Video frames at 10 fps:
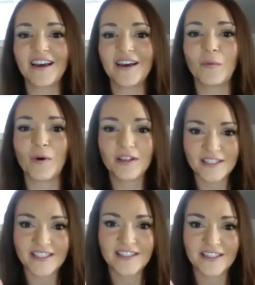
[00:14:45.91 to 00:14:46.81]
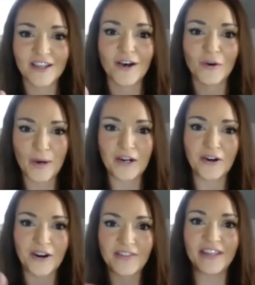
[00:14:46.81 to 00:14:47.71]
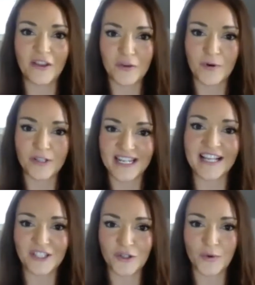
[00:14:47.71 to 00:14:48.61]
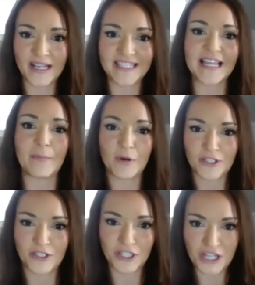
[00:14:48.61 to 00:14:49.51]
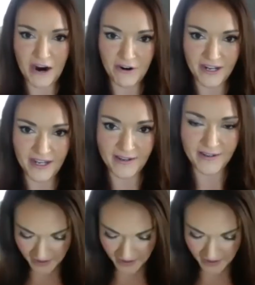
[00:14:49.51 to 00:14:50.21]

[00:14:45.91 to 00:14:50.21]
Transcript: was the winner, and the other person had to donate to that person's charity.